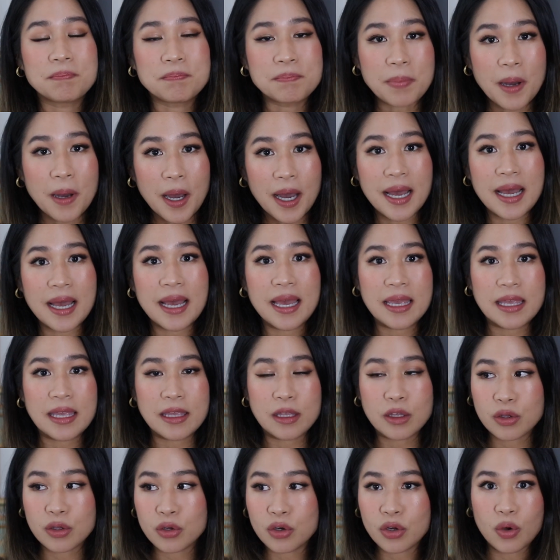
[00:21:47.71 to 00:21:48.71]
by,
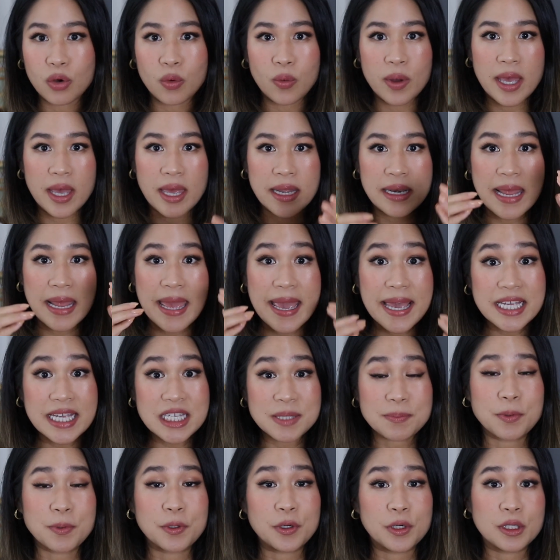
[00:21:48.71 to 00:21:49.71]
you know, an
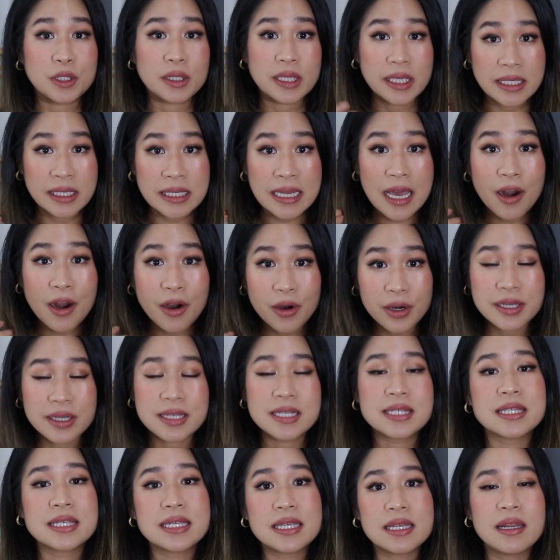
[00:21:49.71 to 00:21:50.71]
expert, like an
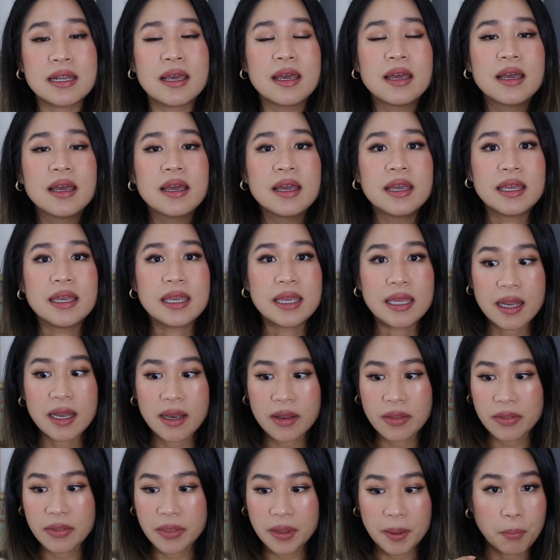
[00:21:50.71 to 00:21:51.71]
artisan
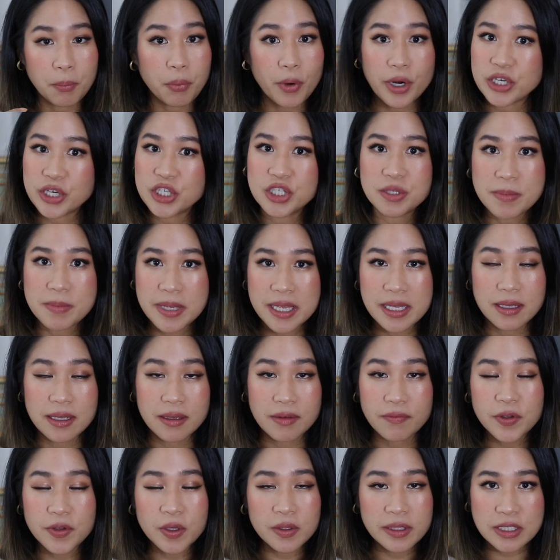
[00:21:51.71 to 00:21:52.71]
in the brush making
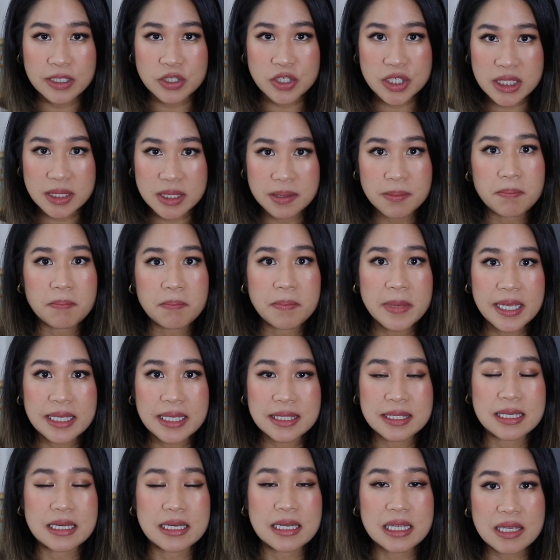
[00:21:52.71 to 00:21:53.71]
field, it just
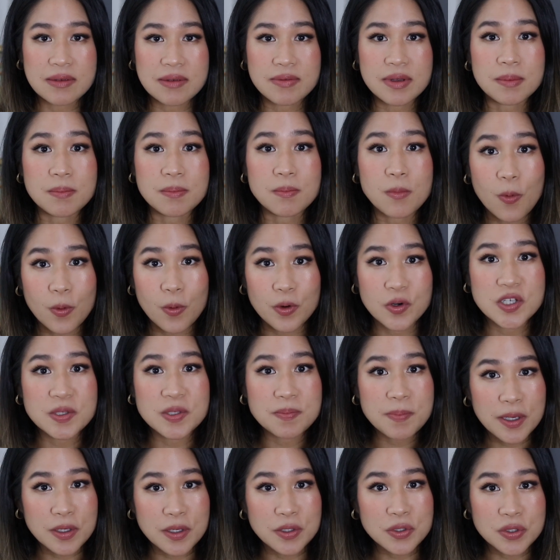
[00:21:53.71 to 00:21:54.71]
makes it even more
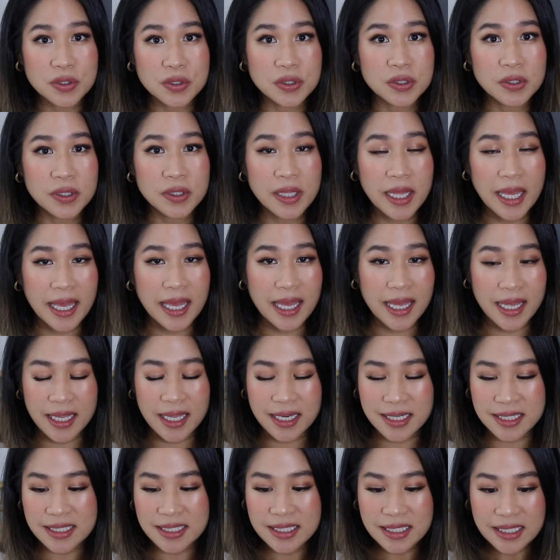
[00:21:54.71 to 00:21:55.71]
special.
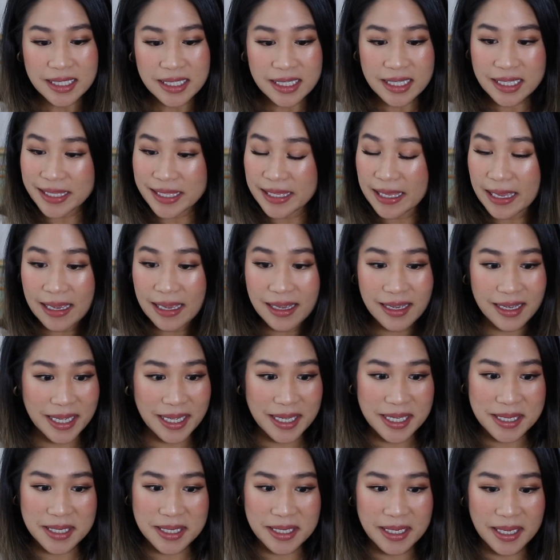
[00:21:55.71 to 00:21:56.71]
And yeah,
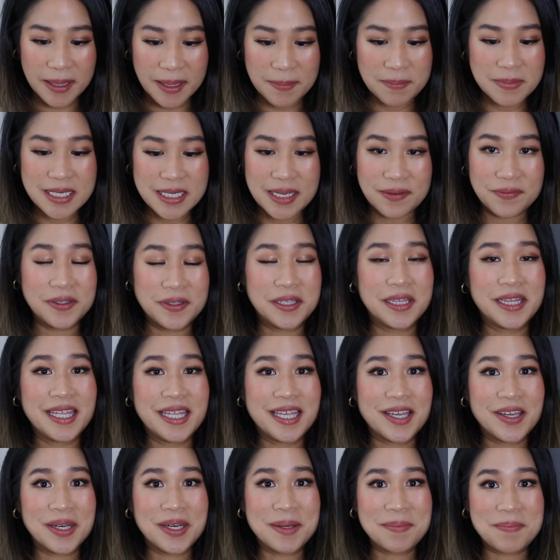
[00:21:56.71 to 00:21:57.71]
I am definitely
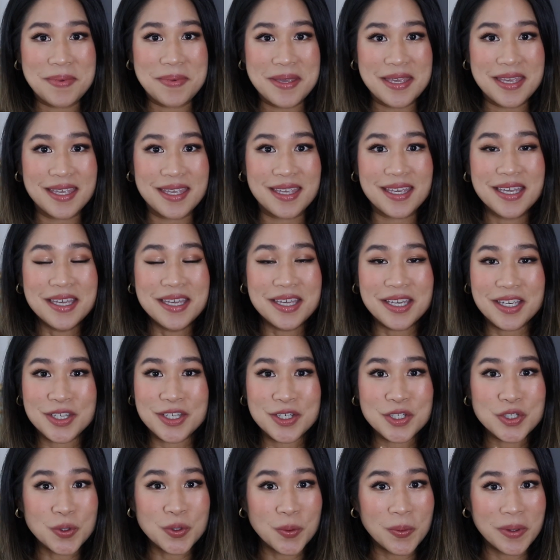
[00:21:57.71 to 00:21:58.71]
gonna be
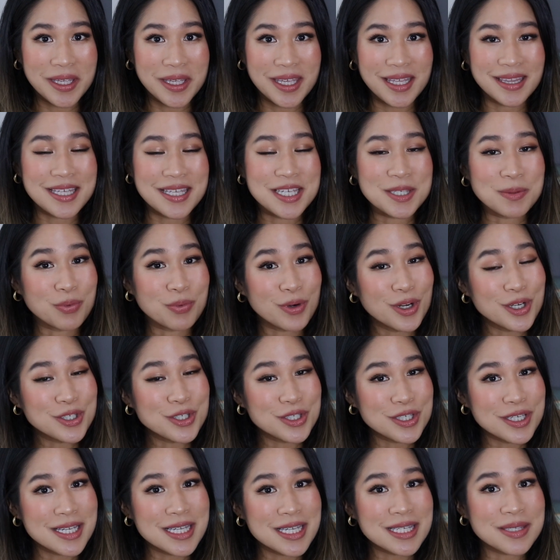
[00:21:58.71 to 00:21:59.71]
enjoying these
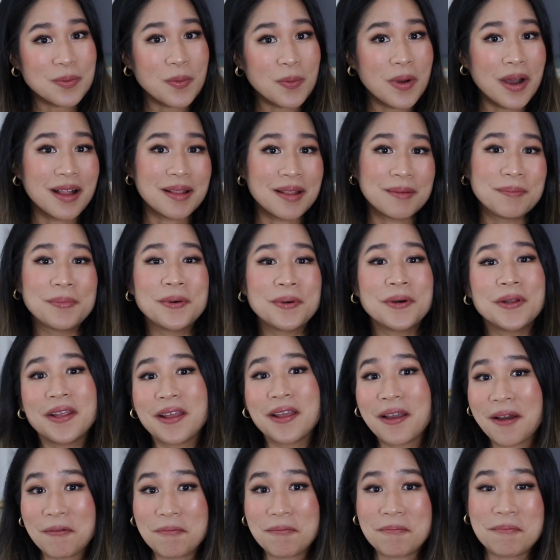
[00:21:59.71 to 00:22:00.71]
brushes while I'm putting
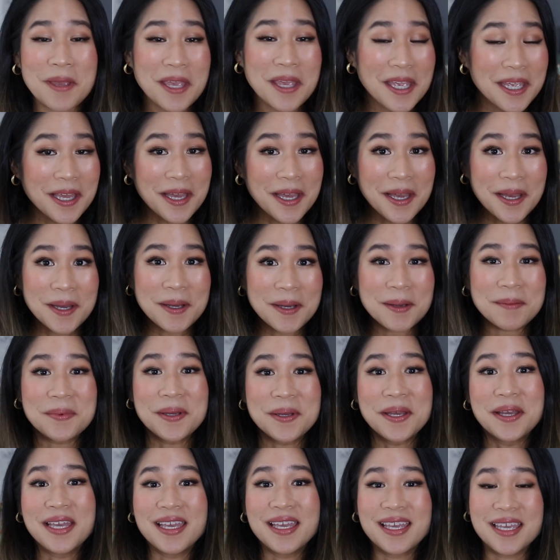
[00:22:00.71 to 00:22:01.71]
on makeup
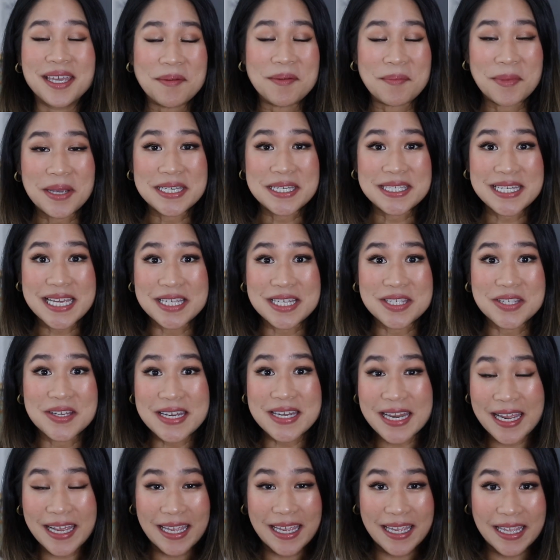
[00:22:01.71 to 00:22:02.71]
in my
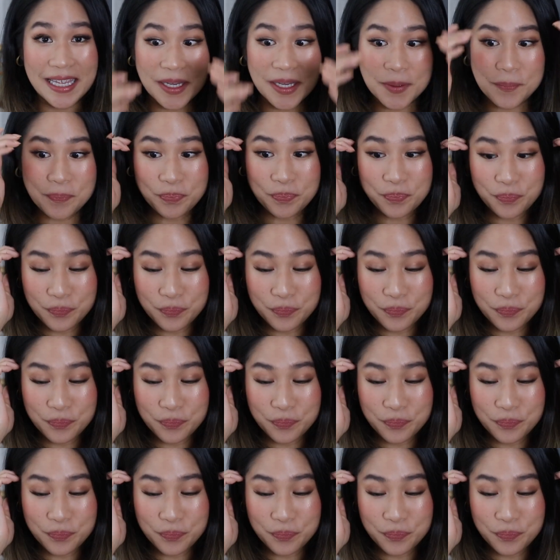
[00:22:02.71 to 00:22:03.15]
day-to-day.